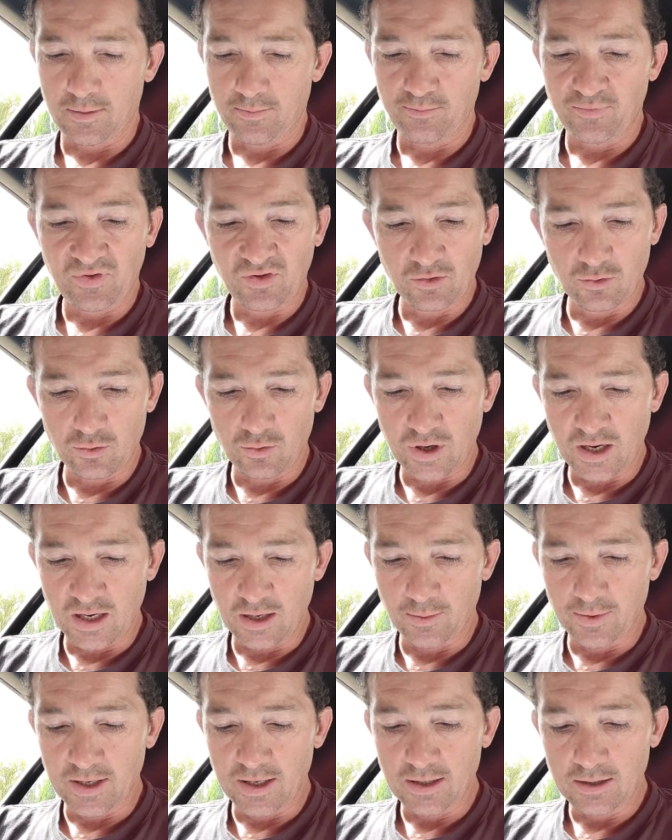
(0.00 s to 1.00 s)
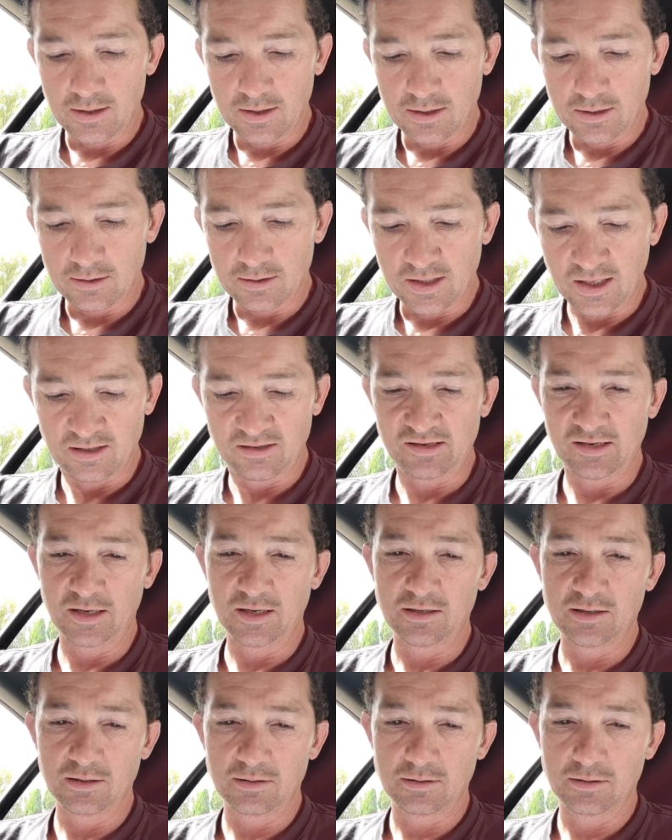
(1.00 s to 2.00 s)
So anyway, that's
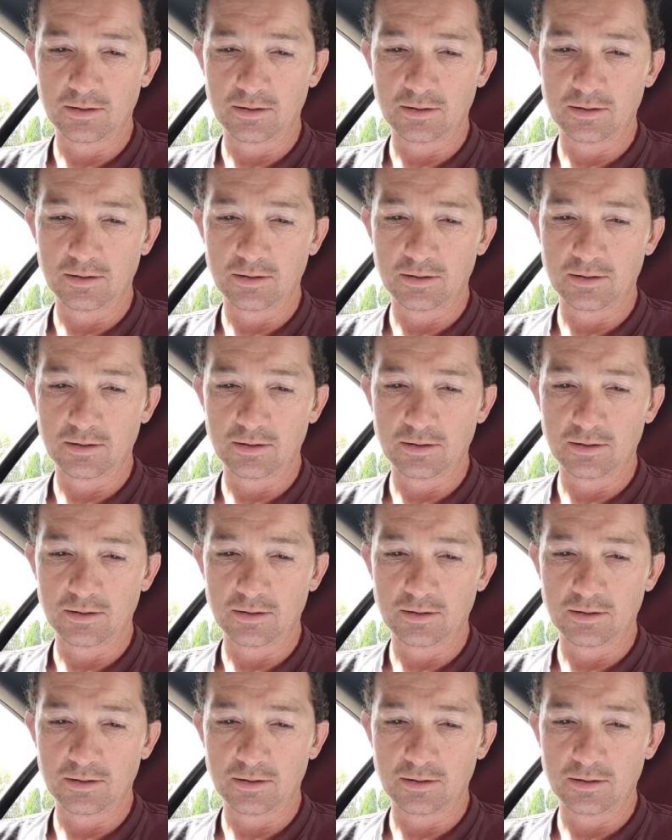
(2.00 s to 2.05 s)
it.